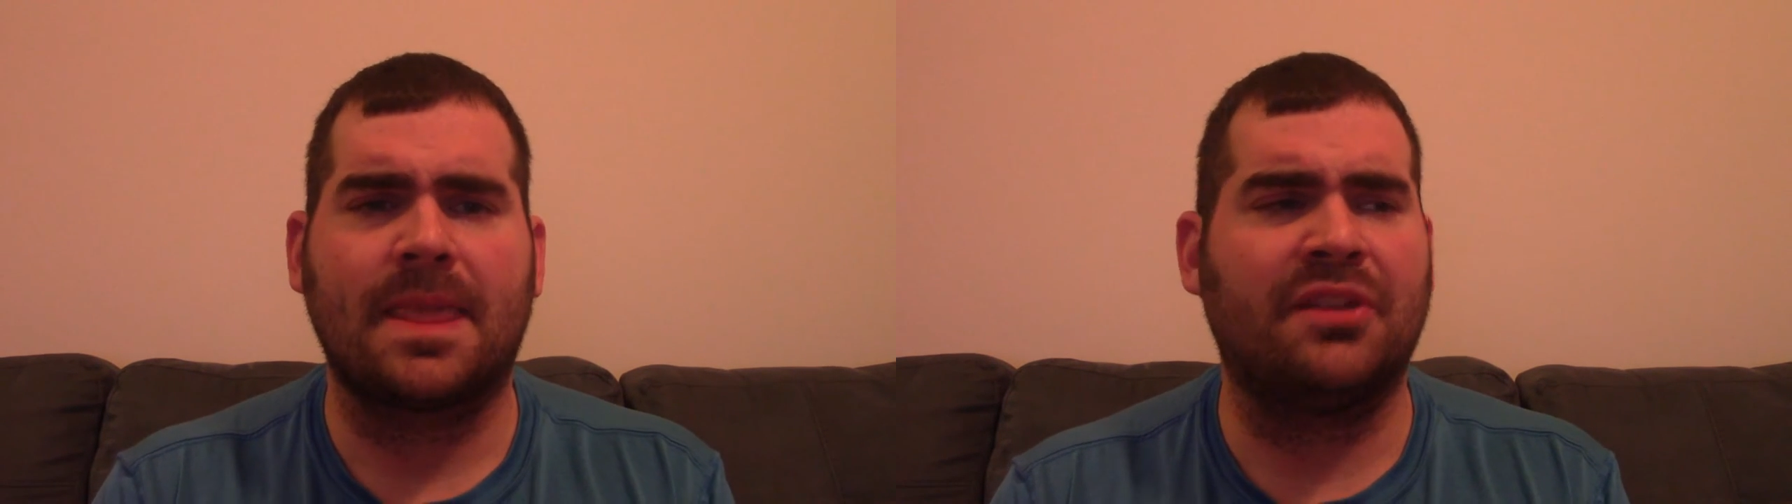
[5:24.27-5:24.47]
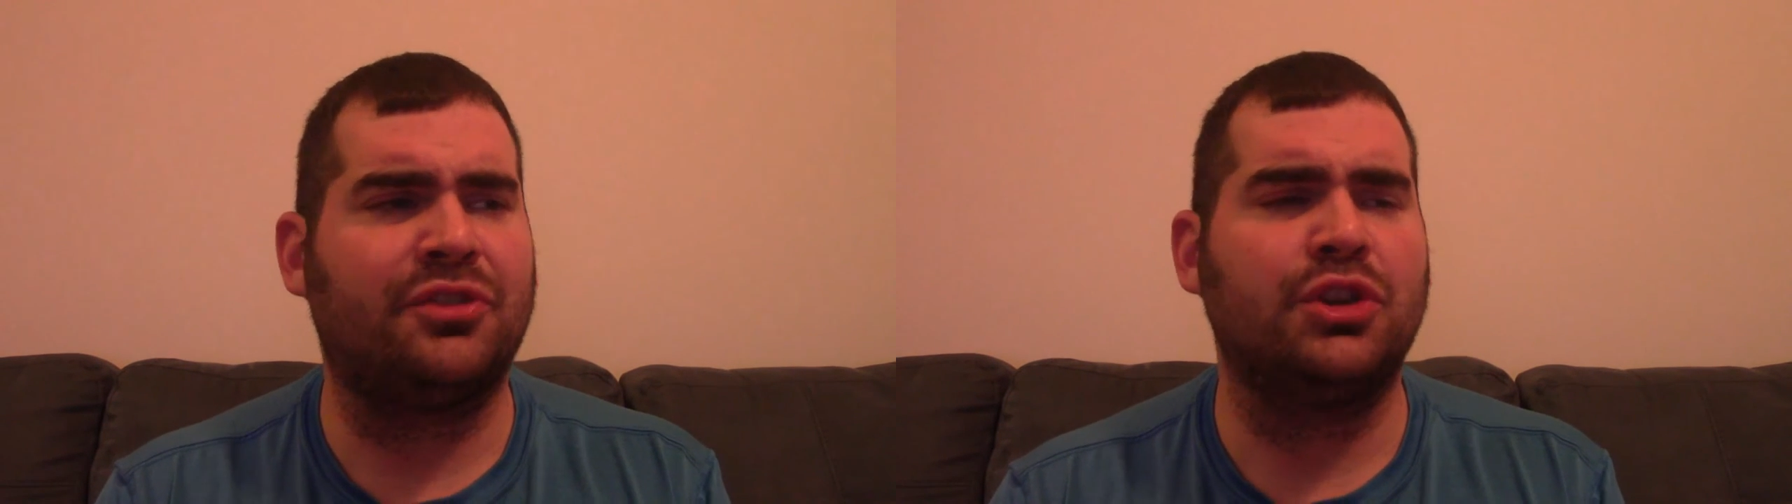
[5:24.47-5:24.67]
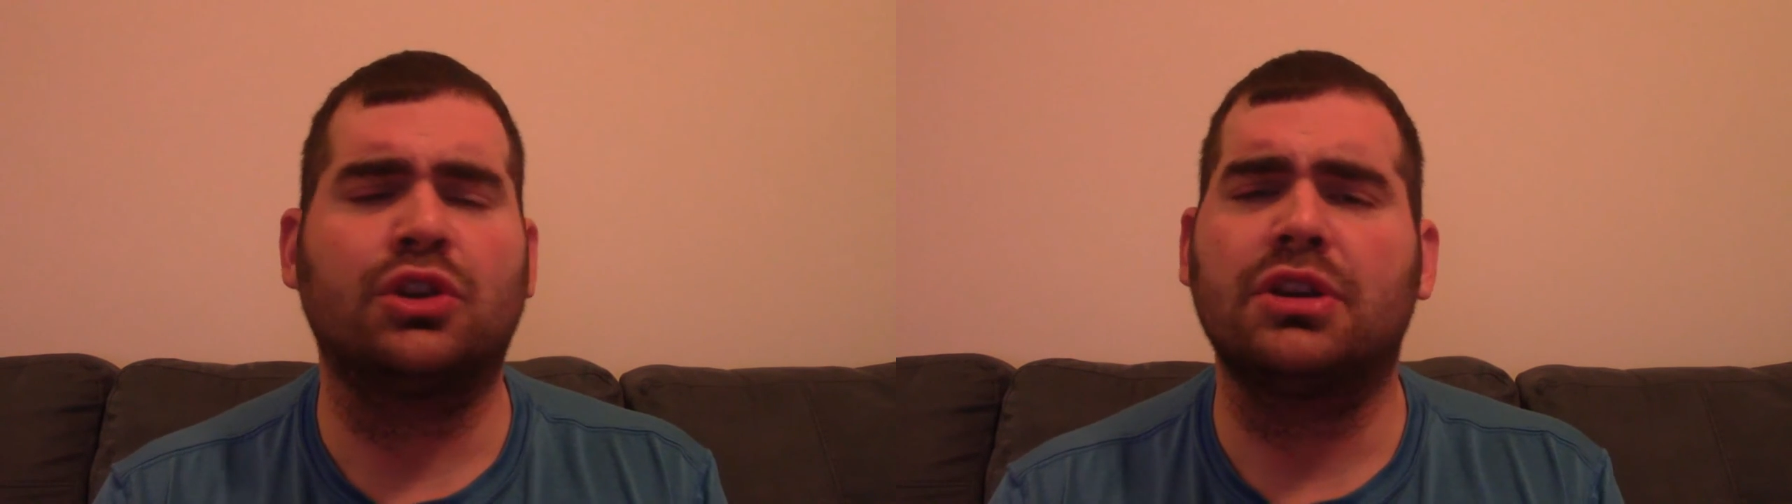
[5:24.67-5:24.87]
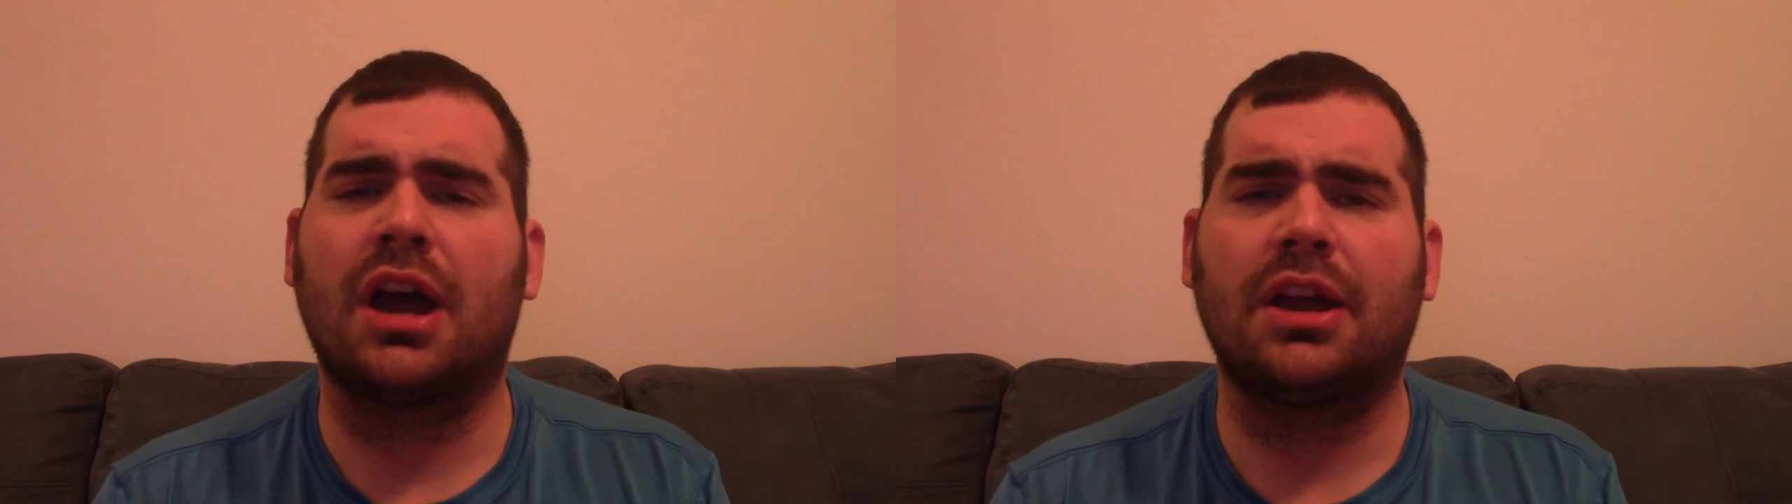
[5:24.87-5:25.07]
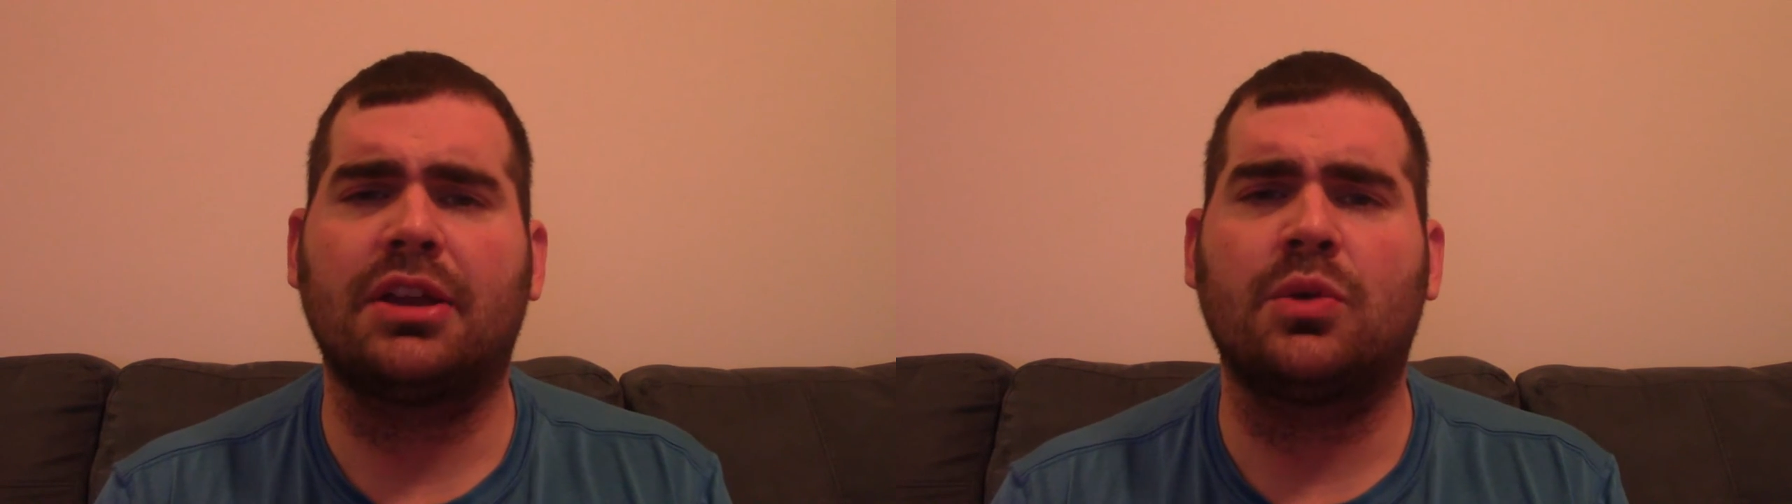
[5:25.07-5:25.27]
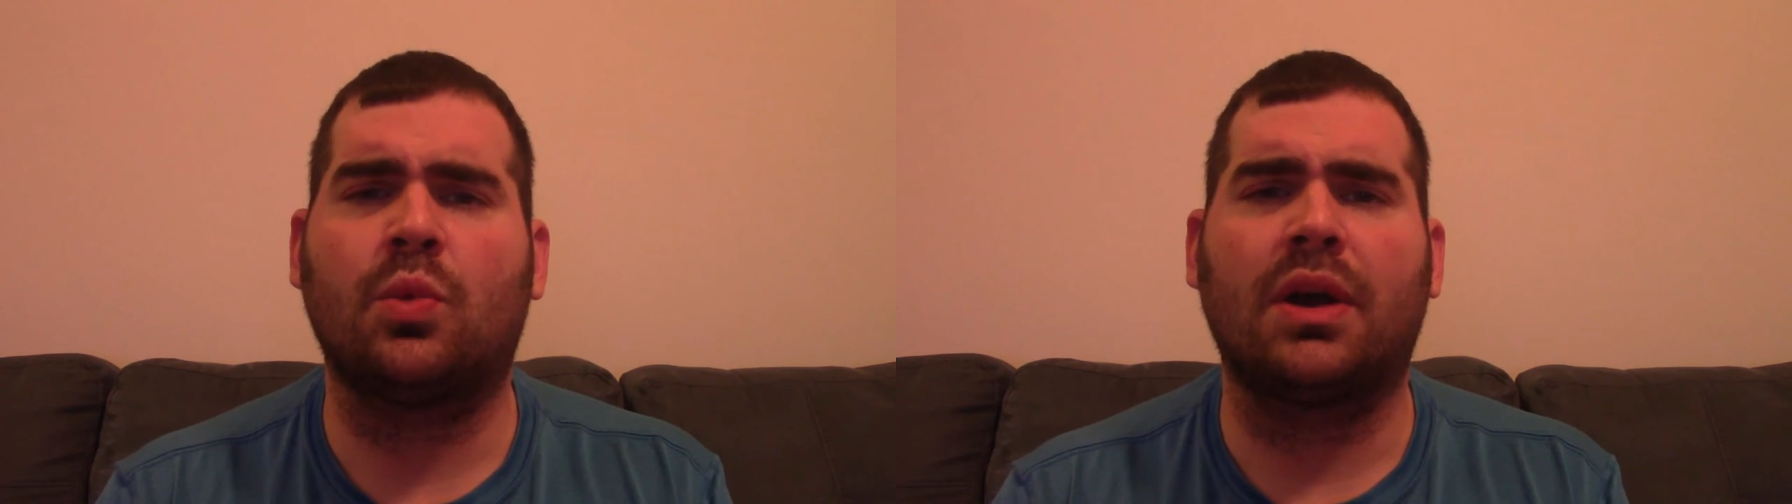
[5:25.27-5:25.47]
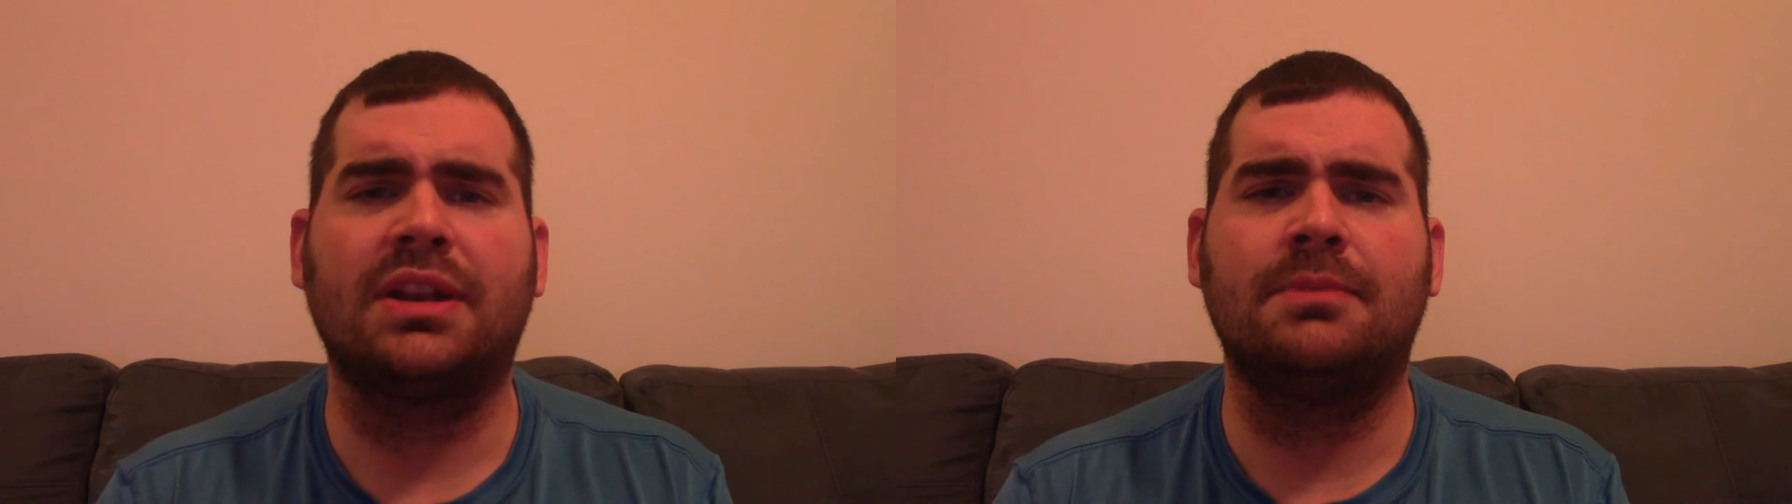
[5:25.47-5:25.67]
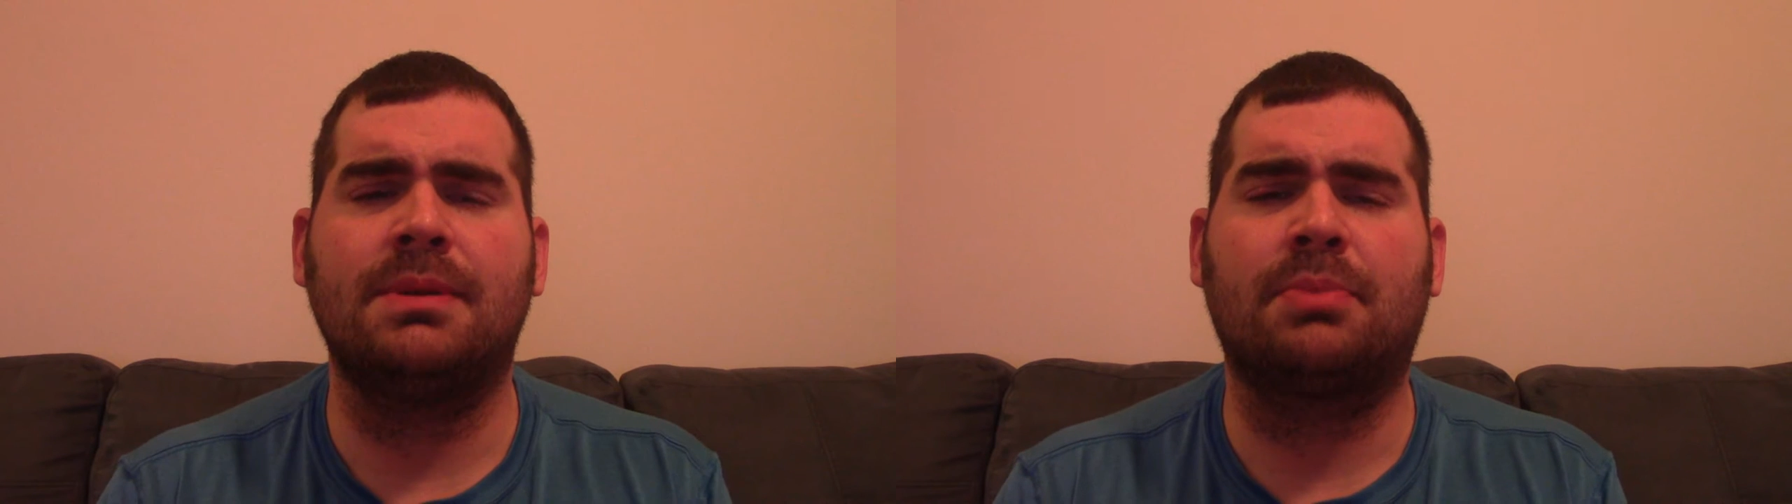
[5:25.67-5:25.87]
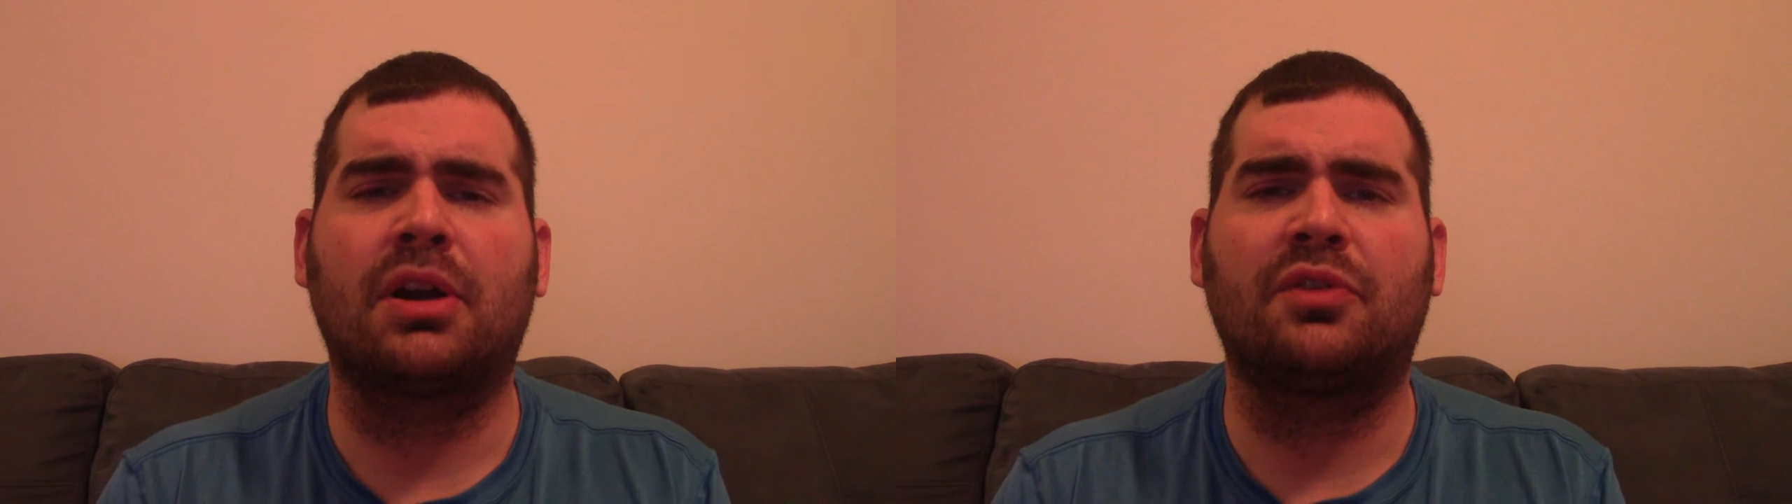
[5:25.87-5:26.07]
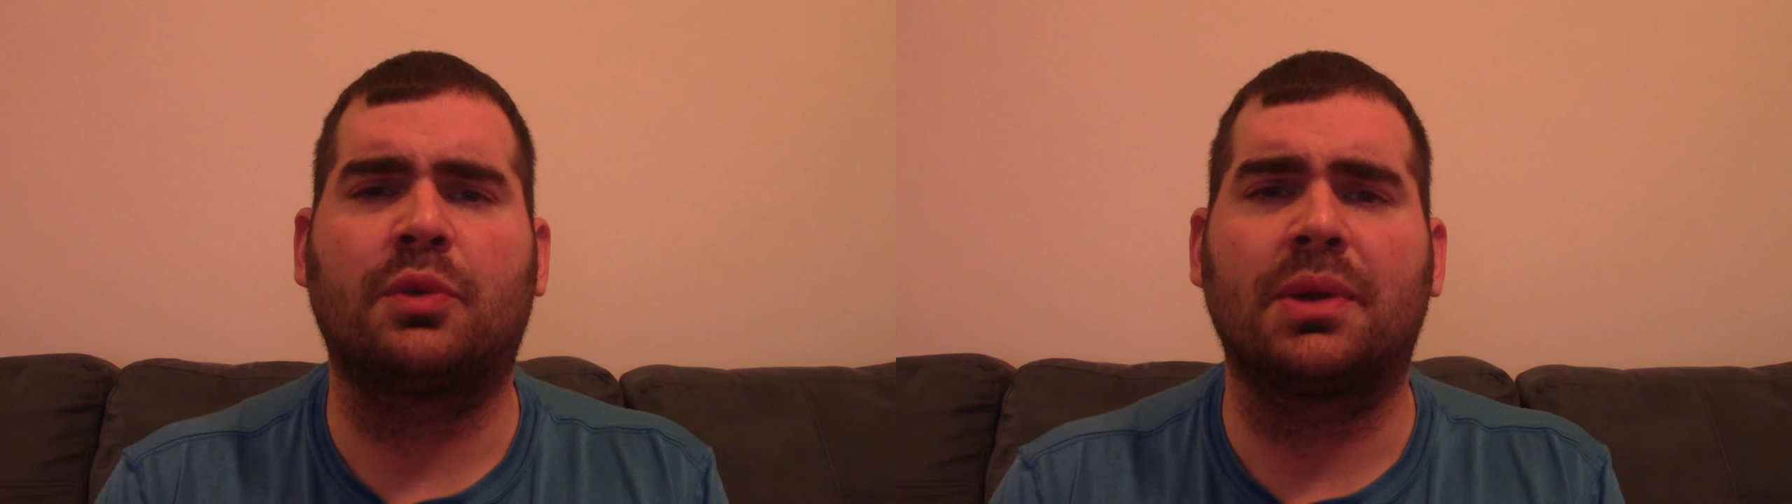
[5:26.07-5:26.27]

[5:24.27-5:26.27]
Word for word: If you're not wanting to be part of a